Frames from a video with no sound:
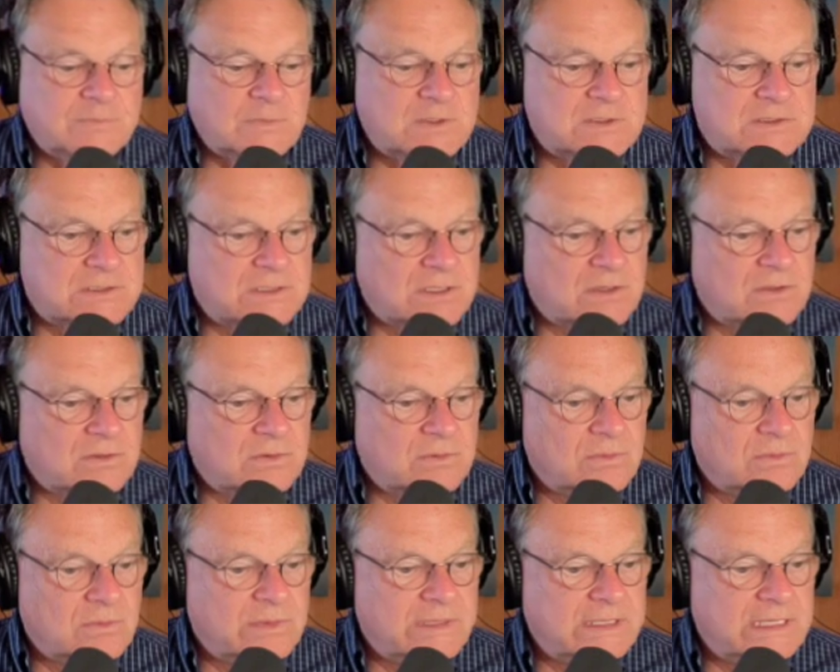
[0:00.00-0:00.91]
So
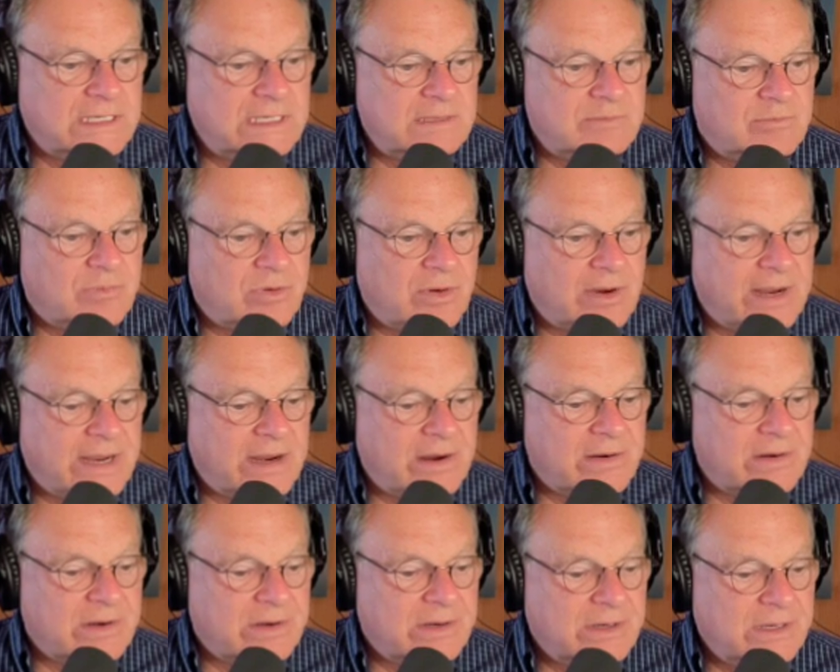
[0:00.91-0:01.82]
we need
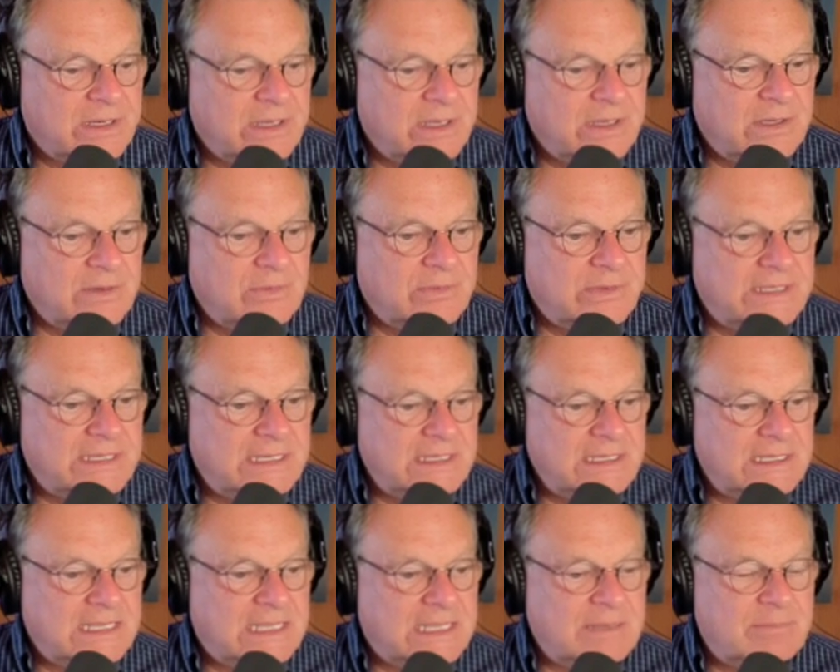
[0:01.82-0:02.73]
prayer. We
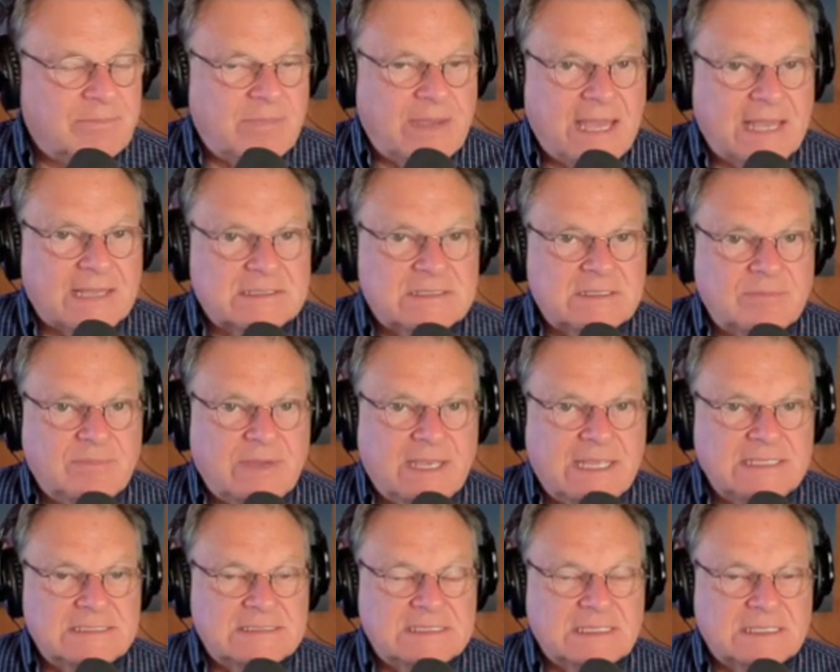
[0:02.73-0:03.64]
need to get back to
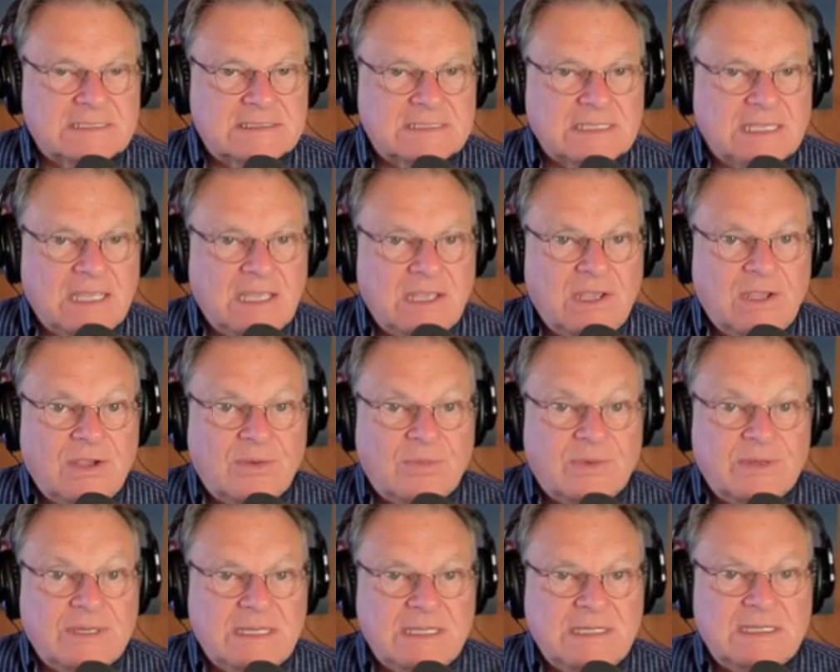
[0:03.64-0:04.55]
basics.
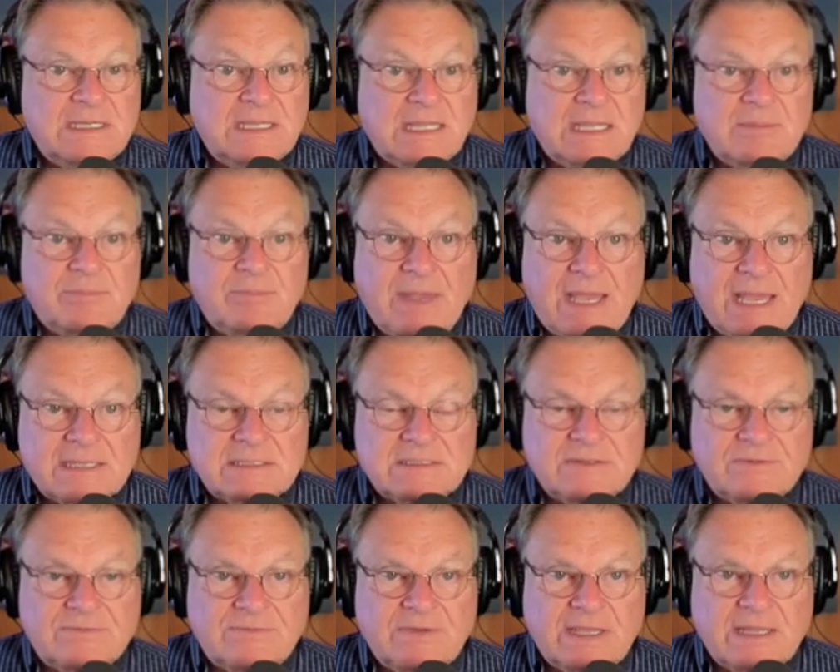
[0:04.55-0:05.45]
We need to get back
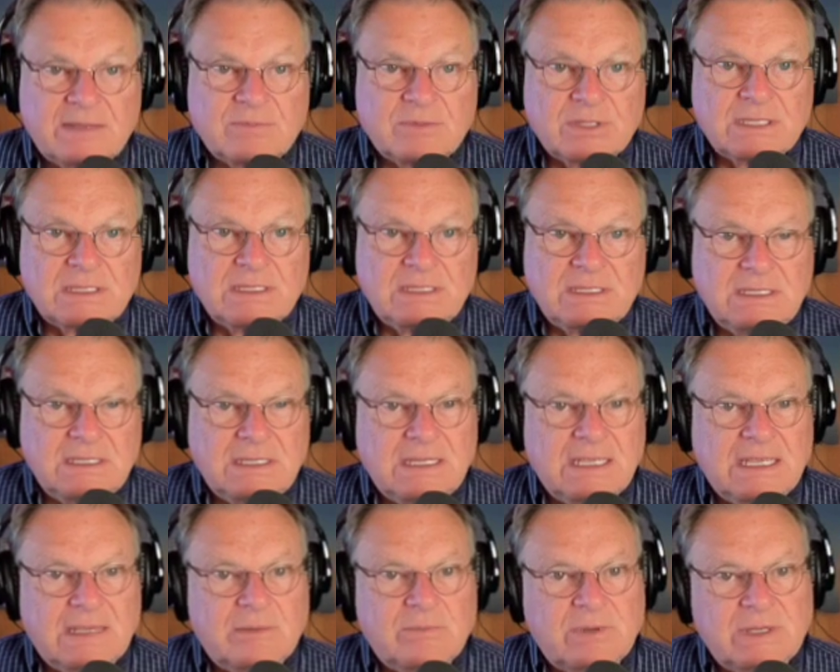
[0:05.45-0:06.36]
to family,
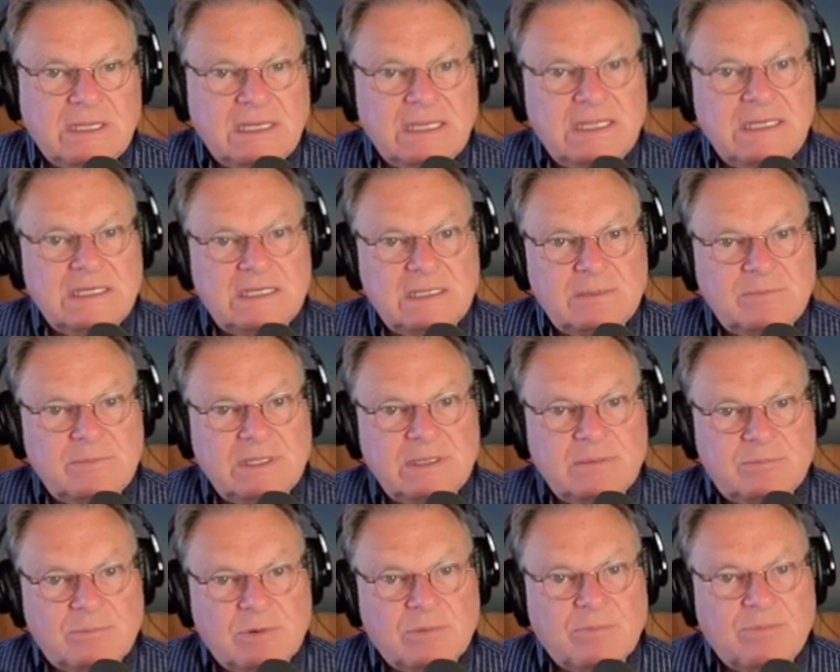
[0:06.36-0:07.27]
and we need to be
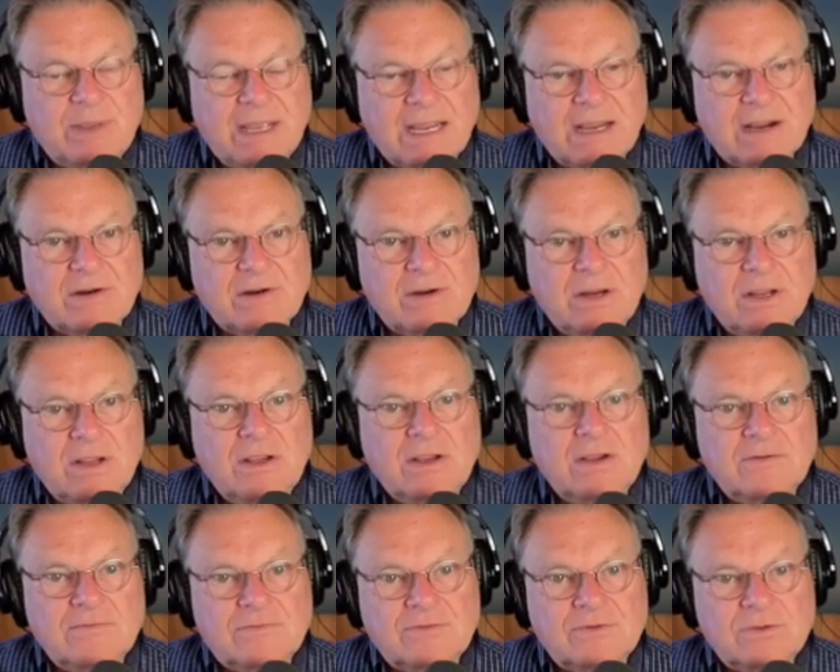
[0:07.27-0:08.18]
prepared
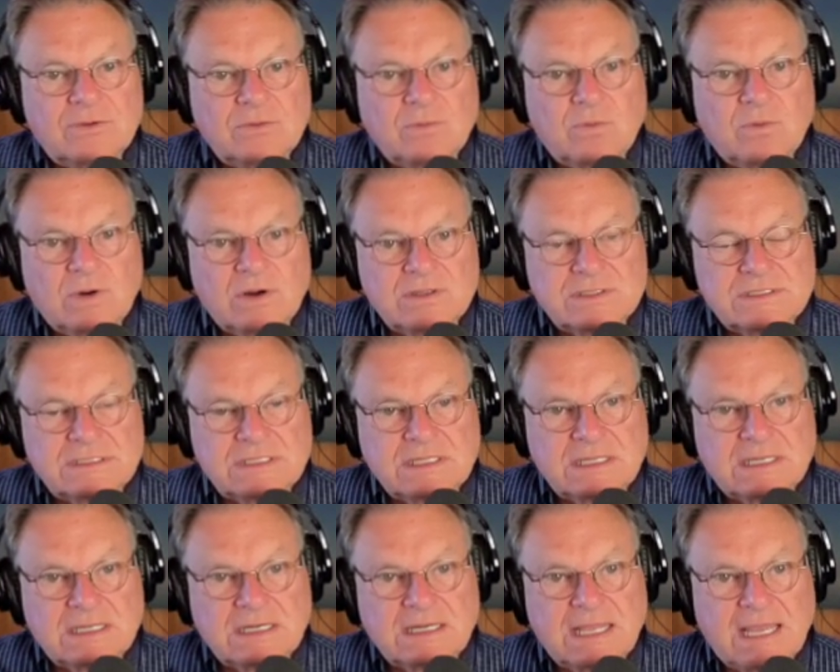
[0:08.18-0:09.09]
for the worst
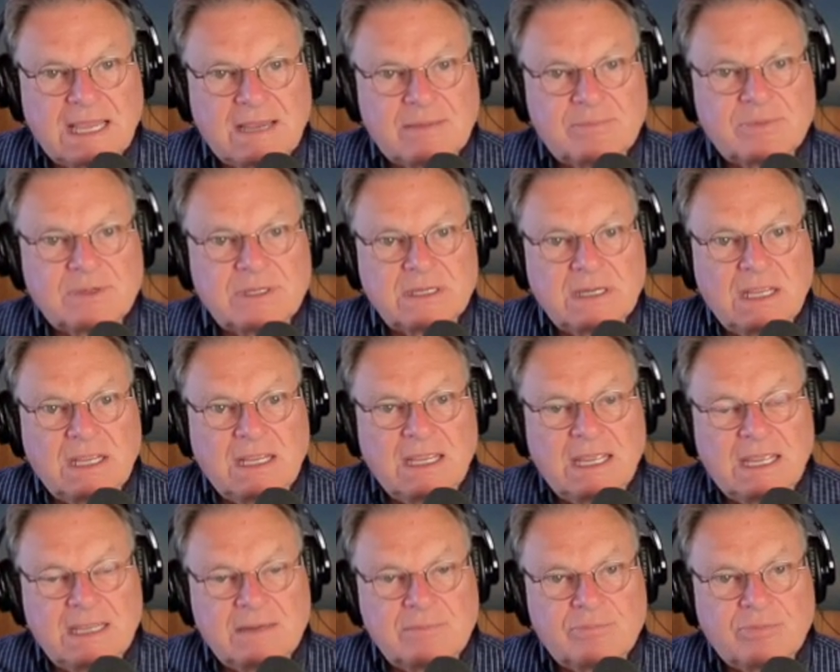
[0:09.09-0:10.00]
that can happen
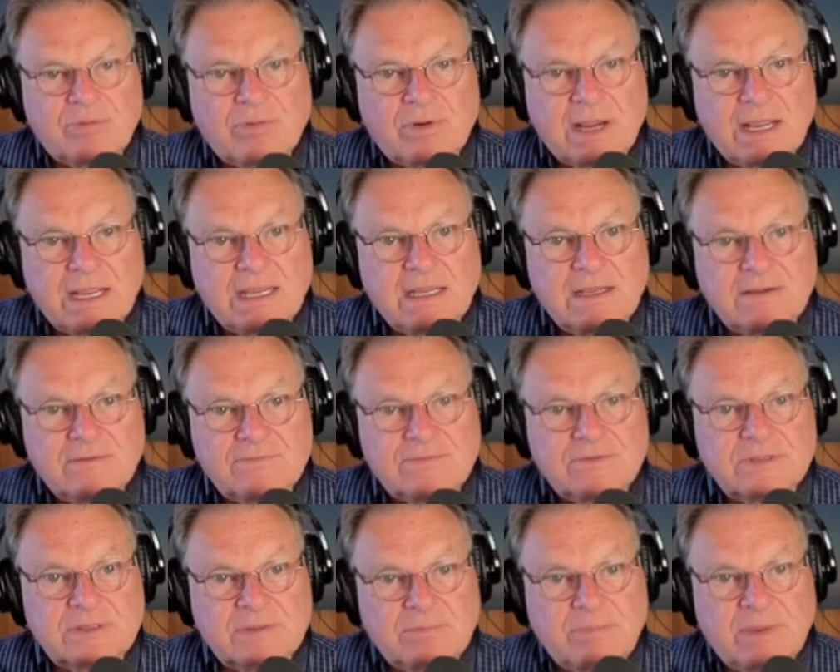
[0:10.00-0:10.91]
and pray
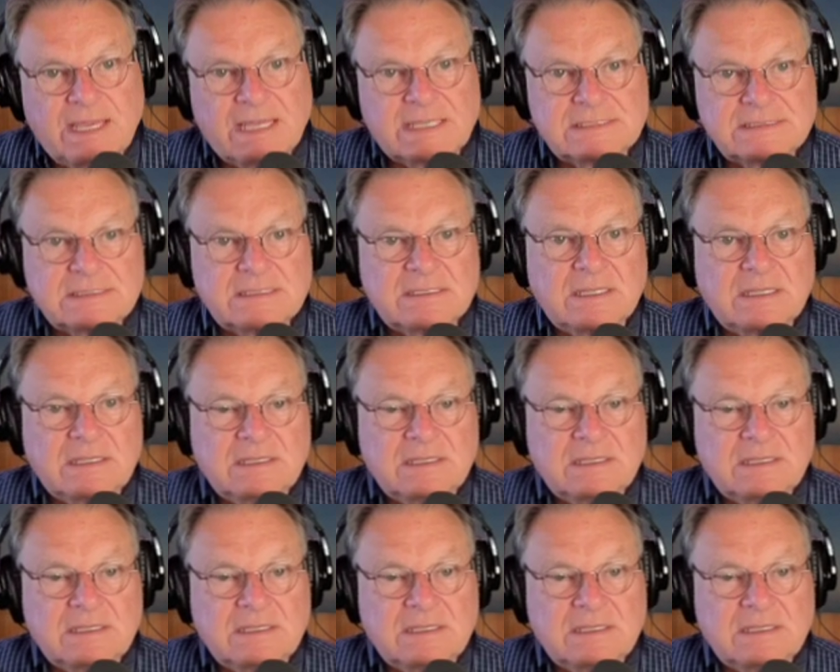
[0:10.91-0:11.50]
for the best.